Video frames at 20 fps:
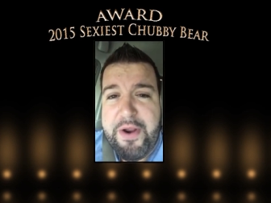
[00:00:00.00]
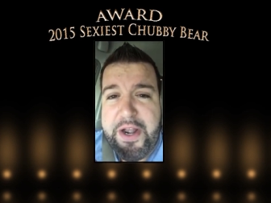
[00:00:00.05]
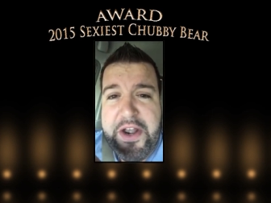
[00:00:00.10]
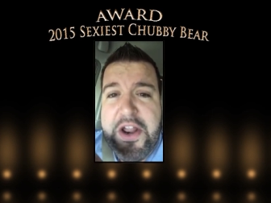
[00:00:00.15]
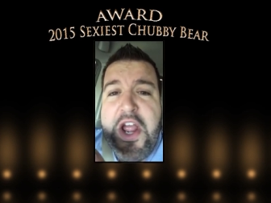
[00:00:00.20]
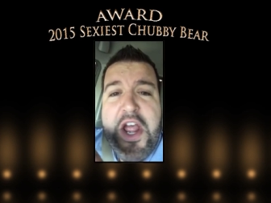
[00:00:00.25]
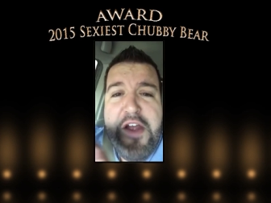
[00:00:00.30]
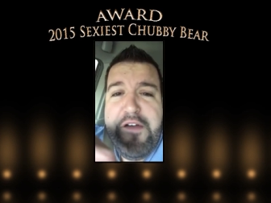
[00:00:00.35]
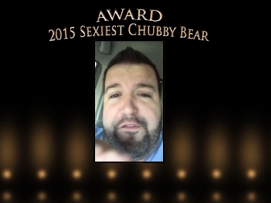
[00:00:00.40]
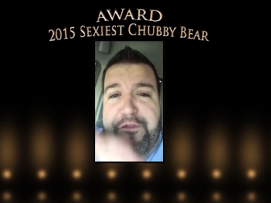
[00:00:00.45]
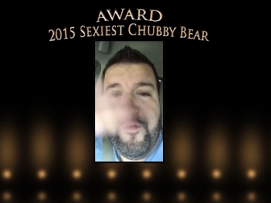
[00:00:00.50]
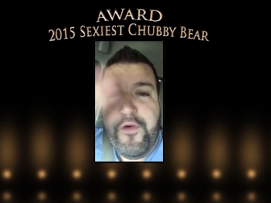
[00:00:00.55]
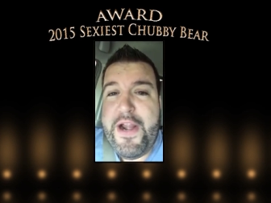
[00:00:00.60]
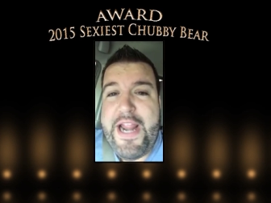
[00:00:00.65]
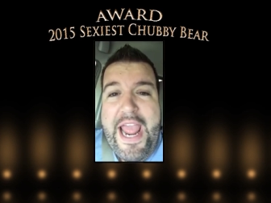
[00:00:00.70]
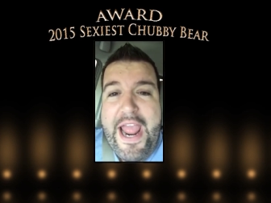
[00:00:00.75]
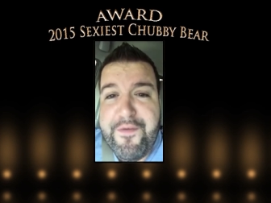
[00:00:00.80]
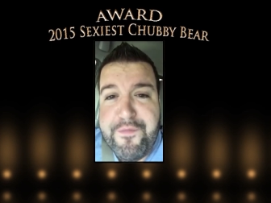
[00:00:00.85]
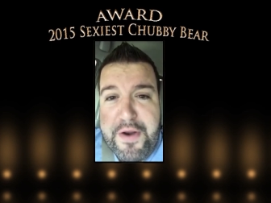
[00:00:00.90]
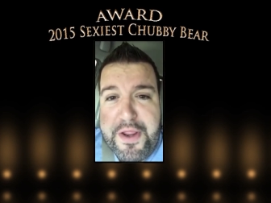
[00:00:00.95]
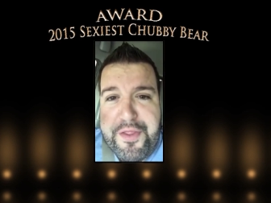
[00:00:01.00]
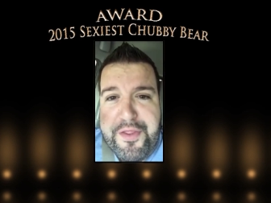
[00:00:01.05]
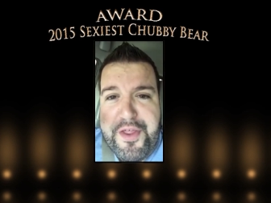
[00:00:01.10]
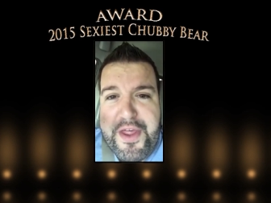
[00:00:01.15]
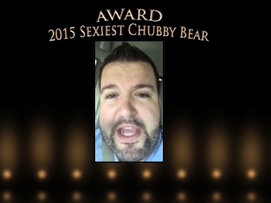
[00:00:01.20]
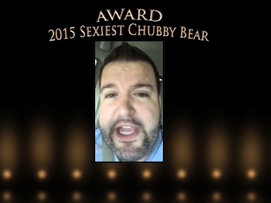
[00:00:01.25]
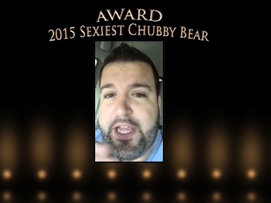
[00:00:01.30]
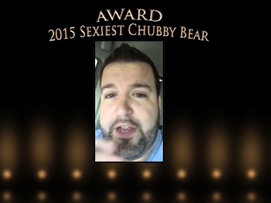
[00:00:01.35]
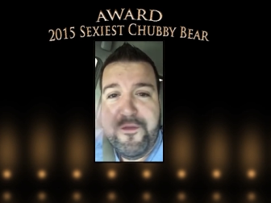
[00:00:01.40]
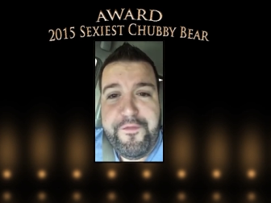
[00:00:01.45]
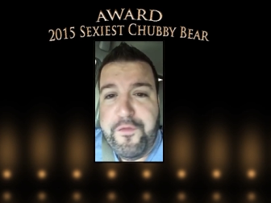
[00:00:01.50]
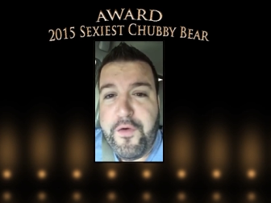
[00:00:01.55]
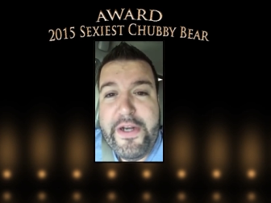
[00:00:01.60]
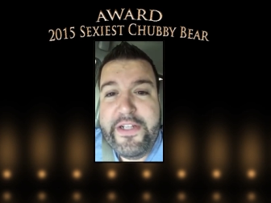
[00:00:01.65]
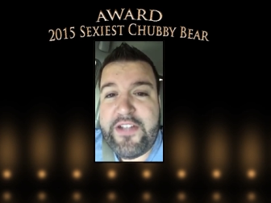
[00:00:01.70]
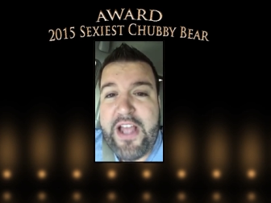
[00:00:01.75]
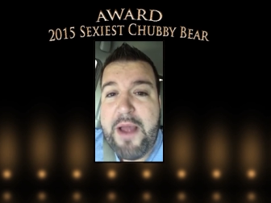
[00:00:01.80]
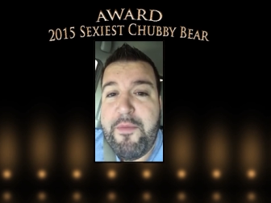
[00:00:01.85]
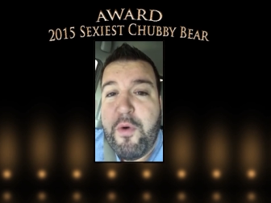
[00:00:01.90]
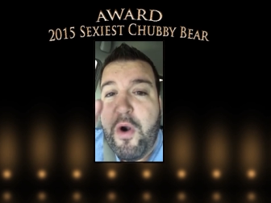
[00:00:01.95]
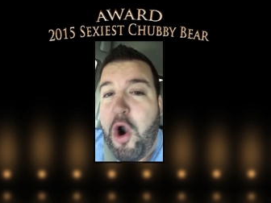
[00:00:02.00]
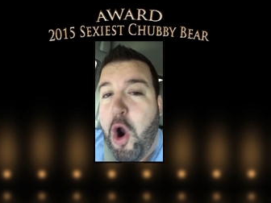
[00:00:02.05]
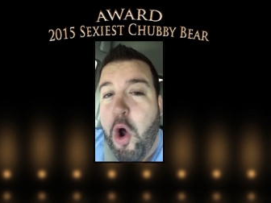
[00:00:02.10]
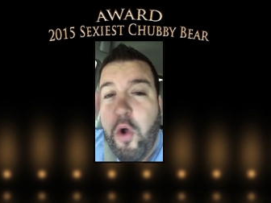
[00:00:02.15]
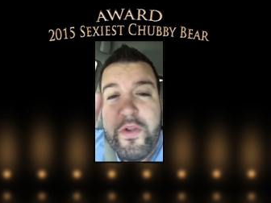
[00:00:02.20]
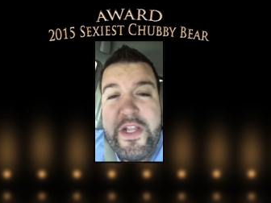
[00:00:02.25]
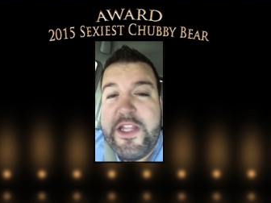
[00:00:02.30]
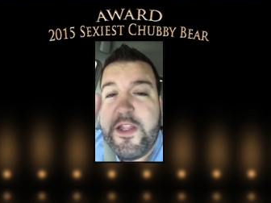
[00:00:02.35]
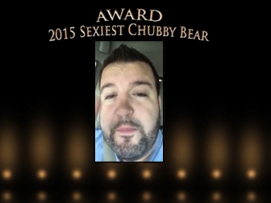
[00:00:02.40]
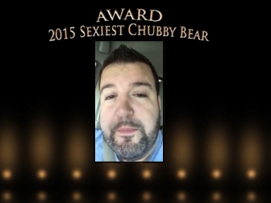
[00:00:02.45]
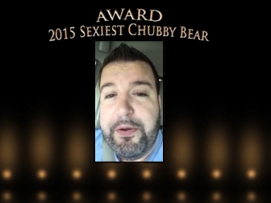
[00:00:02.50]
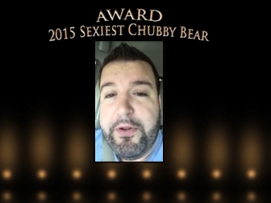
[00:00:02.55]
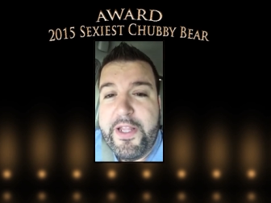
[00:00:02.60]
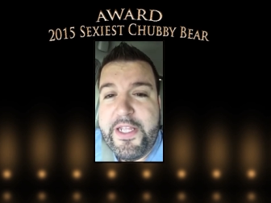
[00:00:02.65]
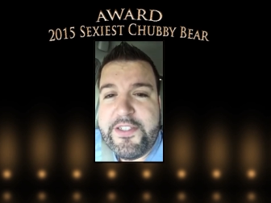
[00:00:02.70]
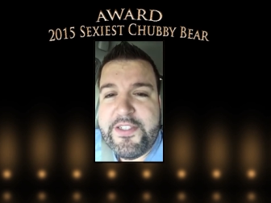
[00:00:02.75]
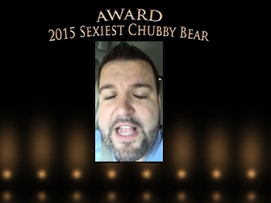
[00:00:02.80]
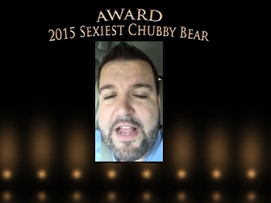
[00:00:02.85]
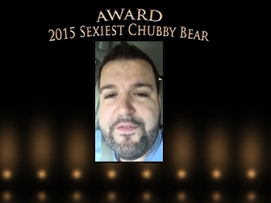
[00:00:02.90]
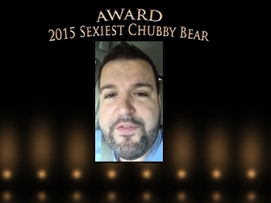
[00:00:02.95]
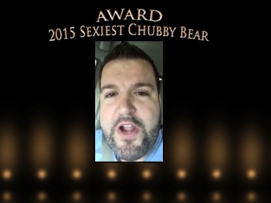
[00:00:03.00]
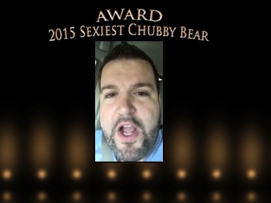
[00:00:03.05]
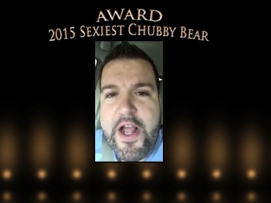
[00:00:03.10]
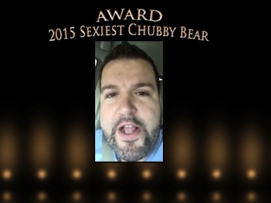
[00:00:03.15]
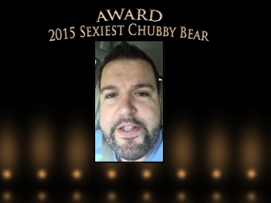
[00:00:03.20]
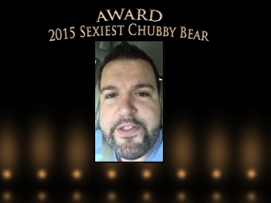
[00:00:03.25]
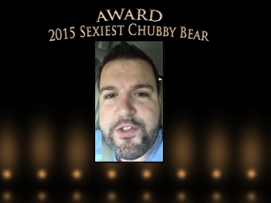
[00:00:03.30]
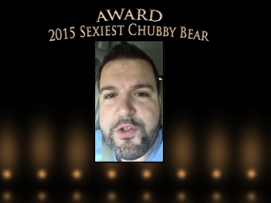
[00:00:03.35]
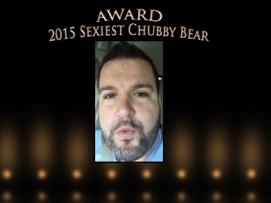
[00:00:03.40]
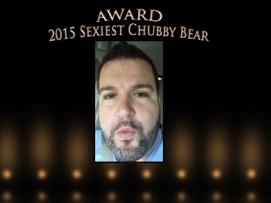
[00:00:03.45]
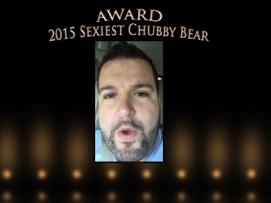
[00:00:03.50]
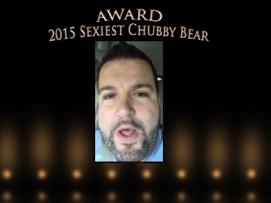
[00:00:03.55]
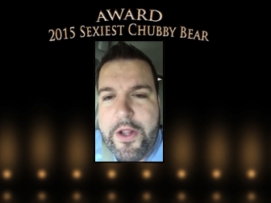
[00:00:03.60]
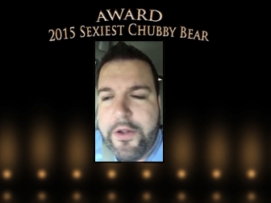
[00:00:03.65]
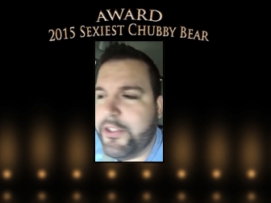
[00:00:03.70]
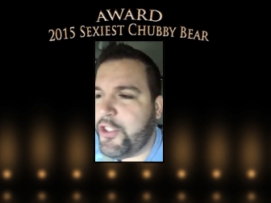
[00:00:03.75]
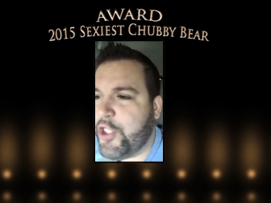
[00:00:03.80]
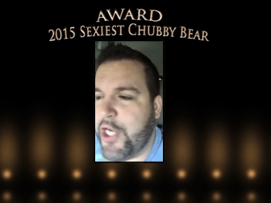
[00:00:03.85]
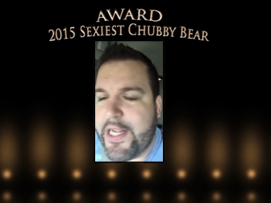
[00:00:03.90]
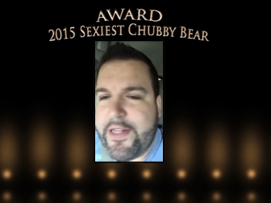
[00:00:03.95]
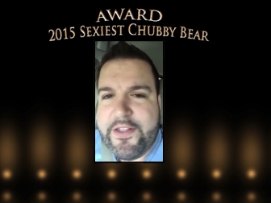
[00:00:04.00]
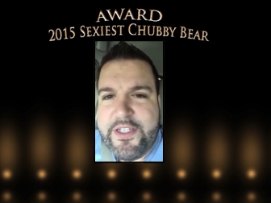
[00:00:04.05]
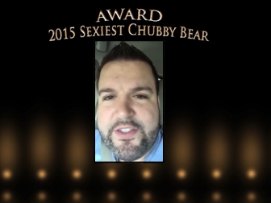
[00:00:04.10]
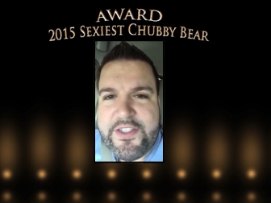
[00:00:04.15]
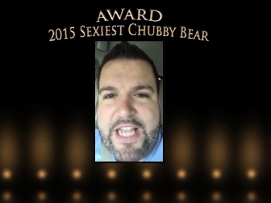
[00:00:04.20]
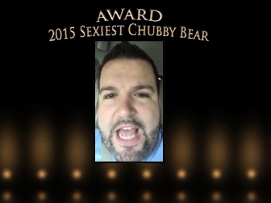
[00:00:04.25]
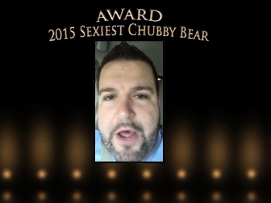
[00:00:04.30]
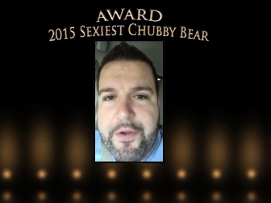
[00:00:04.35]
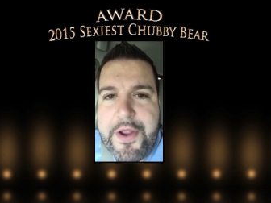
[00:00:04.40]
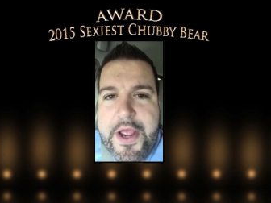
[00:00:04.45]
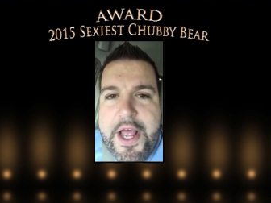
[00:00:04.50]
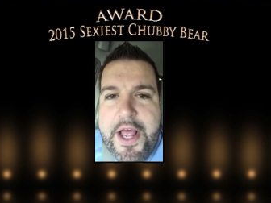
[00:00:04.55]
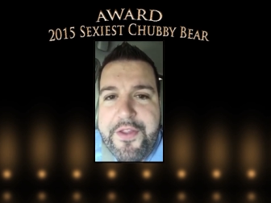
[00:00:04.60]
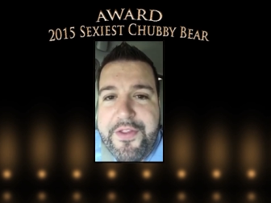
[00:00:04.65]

and free everything and free time where only the police have guns? Well, check this out.